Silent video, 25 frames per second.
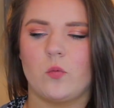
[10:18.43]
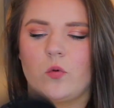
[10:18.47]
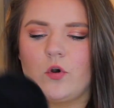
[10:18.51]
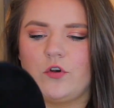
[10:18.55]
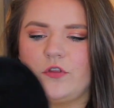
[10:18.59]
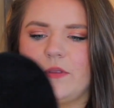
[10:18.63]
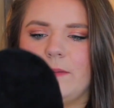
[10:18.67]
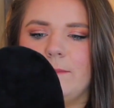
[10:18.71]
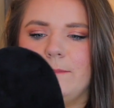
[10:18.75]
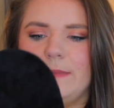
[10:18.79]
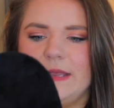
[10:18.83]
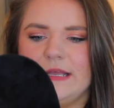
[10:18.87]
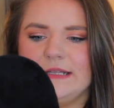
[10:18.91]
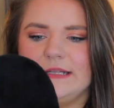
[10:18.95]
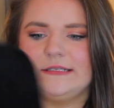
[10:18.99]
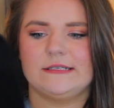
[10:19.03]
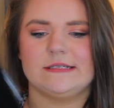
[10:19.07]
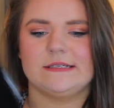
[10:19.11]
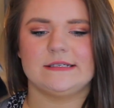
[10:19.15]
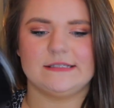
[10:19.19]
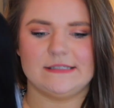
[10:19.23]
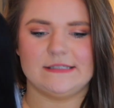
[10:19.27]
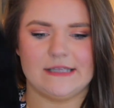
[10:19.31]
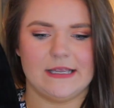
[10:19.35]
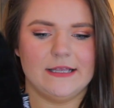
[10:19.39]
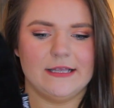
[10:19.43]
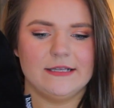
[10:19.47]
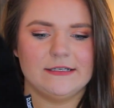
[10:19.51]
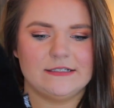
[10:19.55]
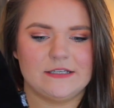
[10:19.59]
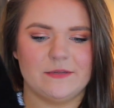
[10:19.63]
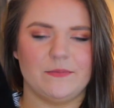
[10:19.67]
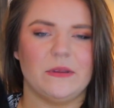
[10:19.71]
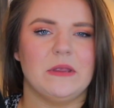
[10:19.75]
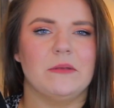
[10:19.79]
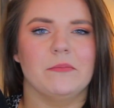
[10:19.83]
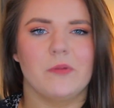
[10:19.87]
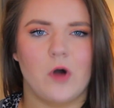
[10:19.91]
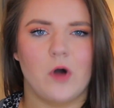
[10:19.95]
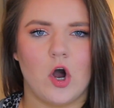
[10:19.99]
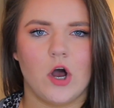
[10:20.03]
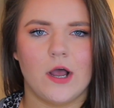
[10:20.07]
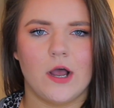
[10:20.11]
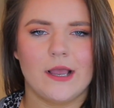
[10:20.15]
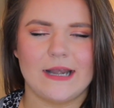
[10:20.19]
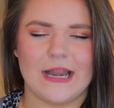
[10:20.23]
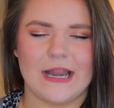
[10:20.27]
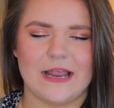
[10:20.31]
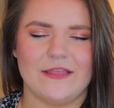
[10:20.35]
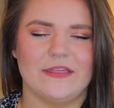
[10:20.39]
where the mitts sit to be
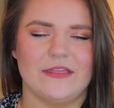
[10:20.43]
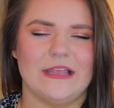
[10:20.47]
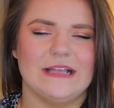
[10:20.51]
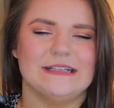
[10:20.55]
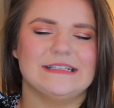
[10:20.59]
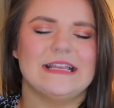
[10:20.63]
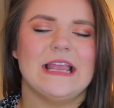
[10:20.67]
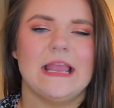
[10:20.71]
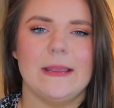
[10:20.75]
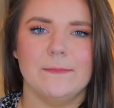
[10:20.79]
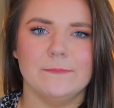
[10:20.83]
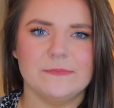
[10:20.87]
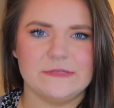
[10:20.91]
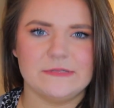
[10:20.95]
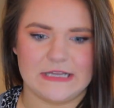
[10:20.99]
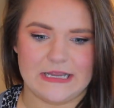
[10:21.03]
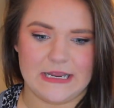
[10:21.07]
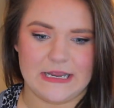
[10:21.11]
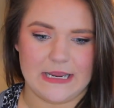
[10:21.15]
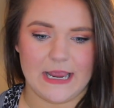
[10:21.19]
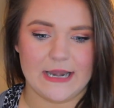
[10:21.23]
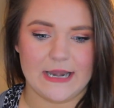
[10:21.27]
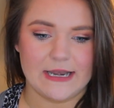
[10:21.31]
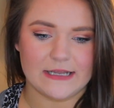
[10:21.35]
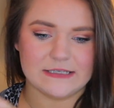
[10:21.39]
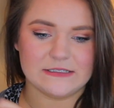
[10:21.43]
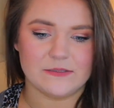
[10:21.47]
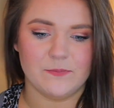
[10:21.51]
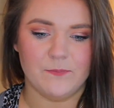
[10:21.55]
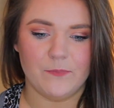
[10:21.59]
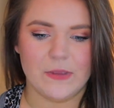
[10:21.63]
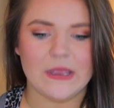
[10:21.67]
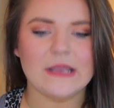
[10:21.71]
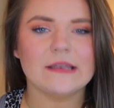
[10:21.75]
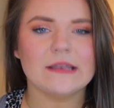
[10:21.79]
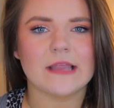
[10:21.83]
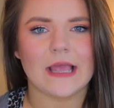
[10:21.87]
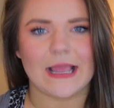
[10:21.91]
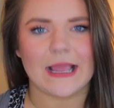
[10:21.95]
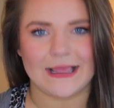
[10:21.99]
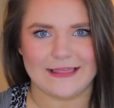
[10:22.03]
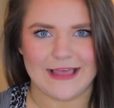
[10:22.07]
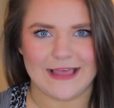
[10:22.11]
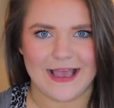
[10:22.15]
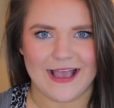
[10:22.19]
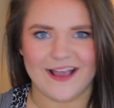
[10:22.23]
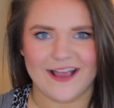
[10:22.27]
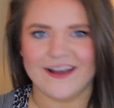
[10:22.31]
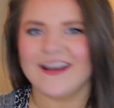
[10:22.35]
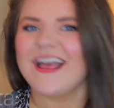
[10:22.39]
bought, and it's empty, and it's been like
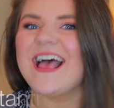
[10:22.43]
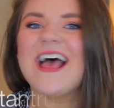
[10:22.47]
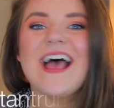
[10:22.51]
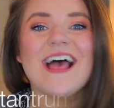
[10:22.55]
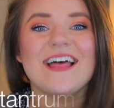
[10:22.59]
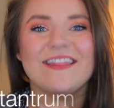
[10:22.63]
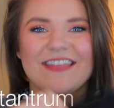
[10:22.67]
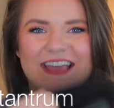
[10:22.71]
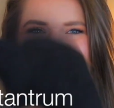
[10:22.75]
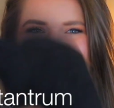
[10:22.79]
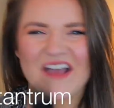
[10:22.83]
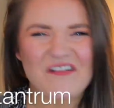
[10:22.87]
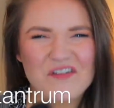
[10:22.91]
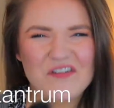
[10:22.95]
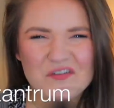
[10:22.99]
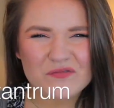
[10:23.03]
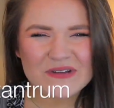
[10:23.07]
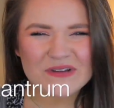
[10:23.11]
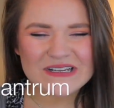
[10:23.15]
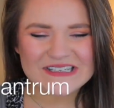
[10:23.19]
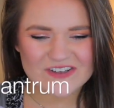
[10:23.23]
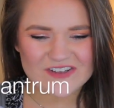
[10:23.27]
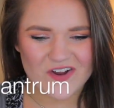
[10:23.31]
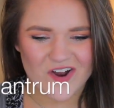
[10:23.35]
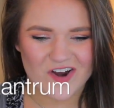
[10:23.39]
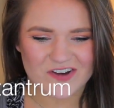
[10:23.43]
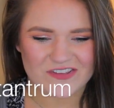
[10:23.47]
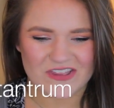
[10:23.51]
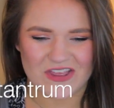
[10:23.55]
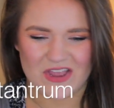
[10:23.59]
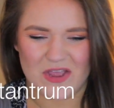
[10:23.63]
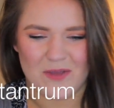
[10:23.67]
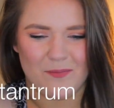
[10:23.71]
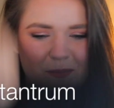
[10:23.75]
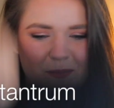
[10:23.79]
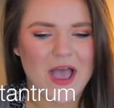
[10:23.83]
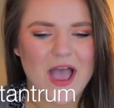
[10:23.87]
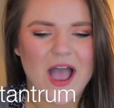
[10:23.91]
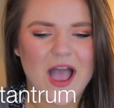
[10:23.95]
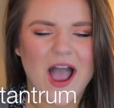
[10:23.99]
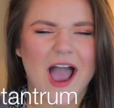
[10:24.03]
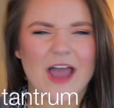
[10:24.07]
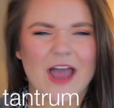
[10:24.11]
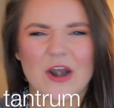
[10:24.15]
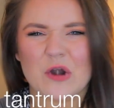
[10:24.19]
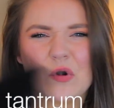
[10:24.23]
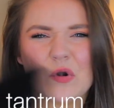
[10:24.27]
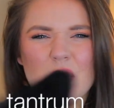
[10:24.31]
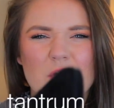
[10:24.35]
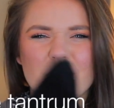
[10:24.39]
that. They haven't restocked them.
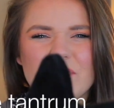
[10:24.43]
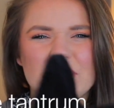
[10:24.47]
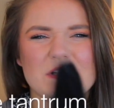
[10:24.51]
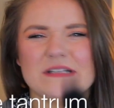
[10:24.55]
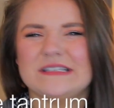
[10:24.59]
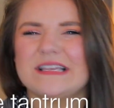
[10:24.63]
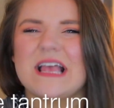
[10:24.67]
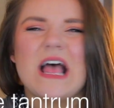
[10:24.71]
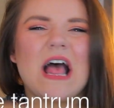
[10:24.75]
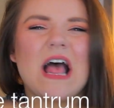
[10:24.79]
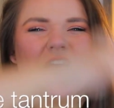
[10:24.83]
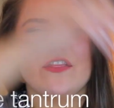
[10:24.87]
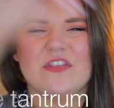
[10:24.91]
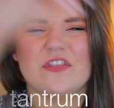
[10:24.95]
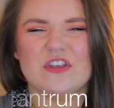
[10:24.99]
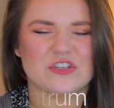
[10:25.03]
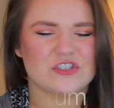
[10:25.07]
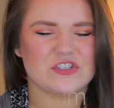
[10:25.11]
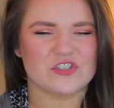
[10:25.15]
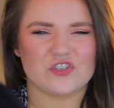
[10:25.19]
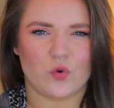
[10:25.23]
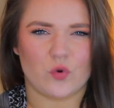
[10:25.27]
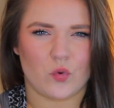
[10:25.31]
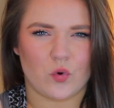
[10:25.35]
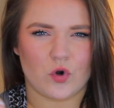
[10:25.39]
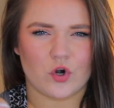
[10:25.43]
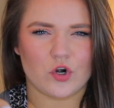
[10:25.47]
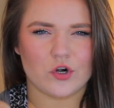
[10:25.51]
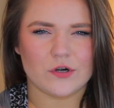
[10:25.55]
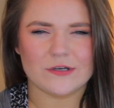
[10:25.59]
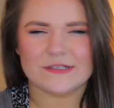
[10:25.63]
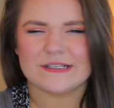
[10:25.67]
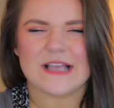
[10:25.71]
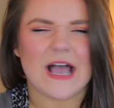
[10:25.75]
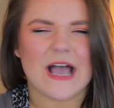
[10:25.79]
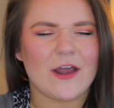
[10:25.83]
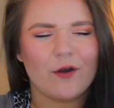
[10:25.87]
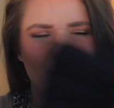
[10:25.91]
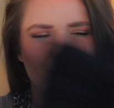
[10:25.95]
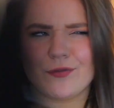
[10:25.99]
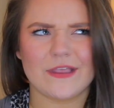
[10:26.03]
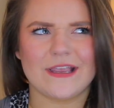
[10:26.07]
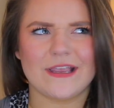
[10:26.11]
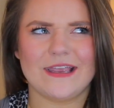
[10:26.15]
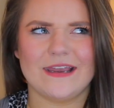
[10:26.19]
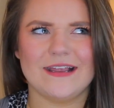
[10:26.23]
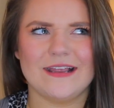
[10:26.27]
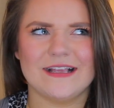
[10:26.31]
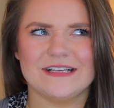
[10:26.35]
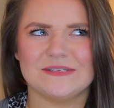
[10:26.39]
I don't know if it's the stores. I don't
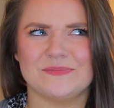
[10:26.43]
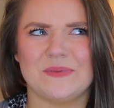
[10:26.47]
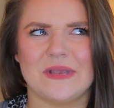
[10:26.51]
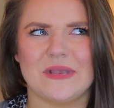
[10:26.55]
think it is,